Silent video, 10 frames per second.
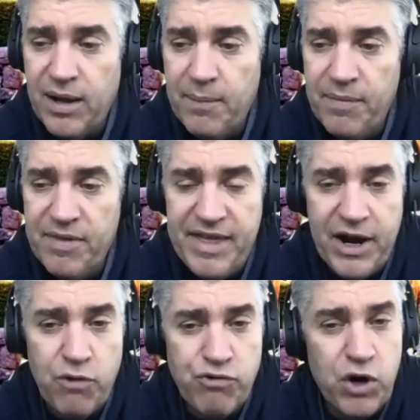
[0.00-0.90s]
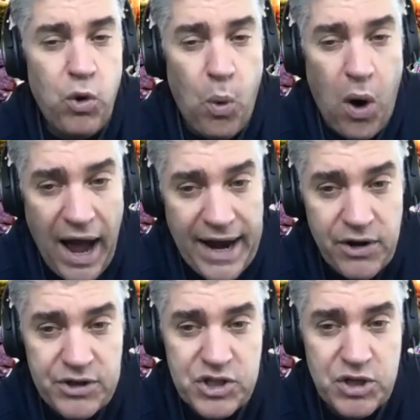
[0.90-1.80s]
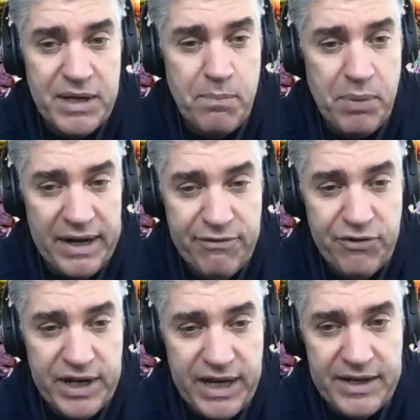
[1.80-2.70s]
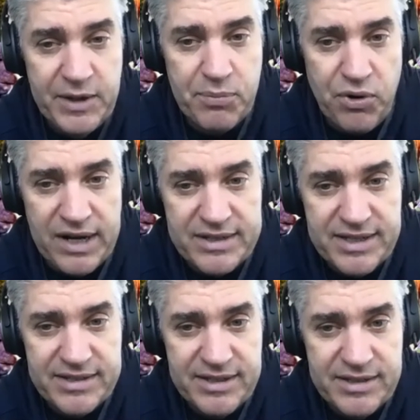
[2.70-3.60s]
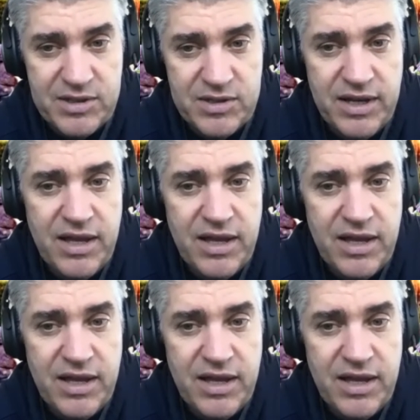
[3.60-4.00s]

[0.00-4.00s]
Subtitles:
They're required to be bifurcated processes